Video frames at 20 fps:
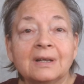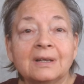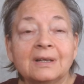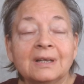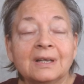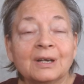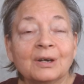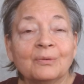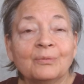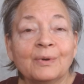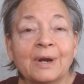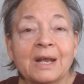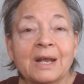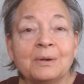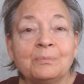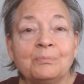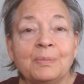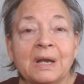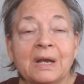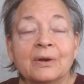little
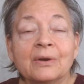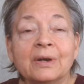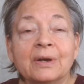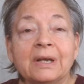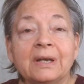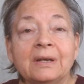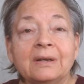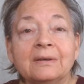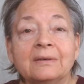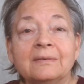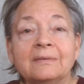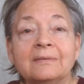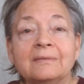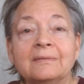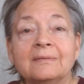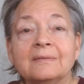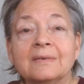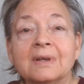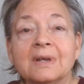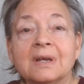red berry.
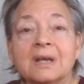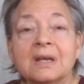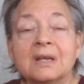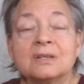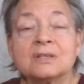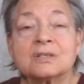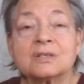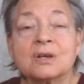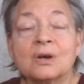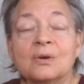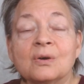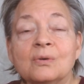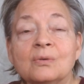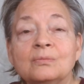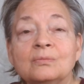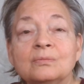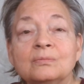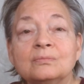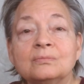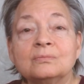And so
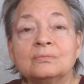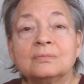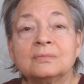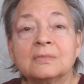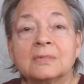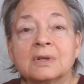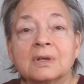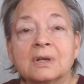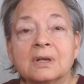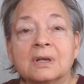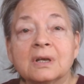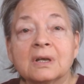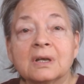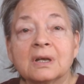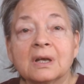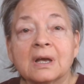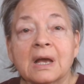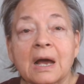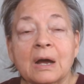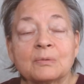
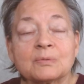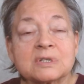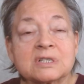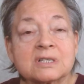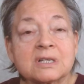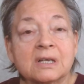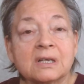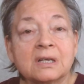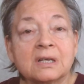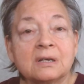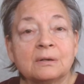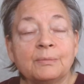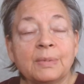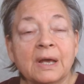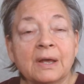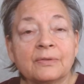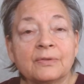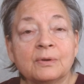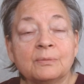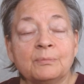I was thinking
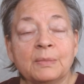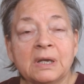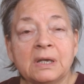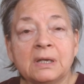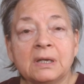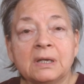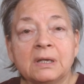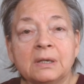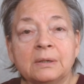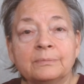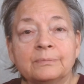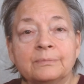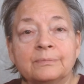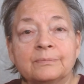about the meaning